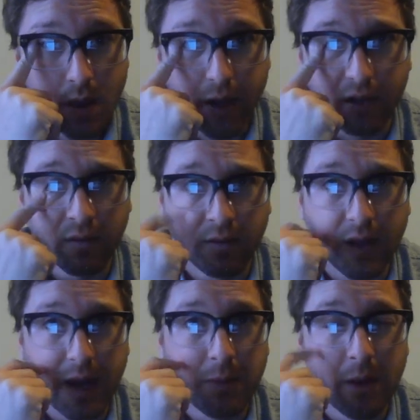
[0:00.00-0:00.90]
And this is
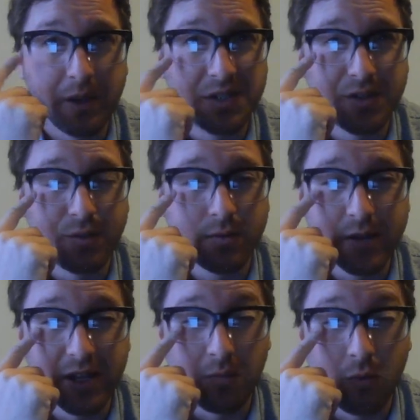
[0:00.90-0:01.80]
like probably two,
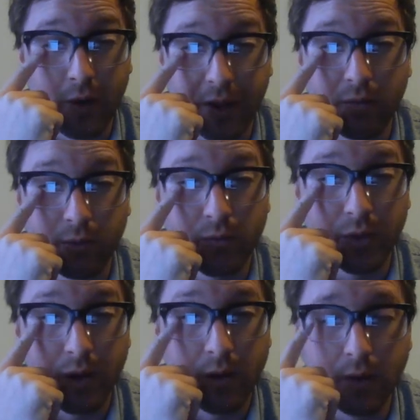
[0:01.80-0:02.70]
three in the morning. It was
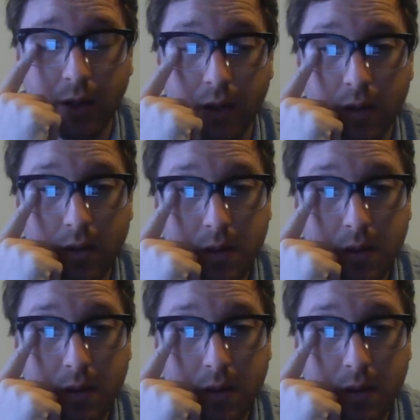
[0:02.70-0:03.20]
really early.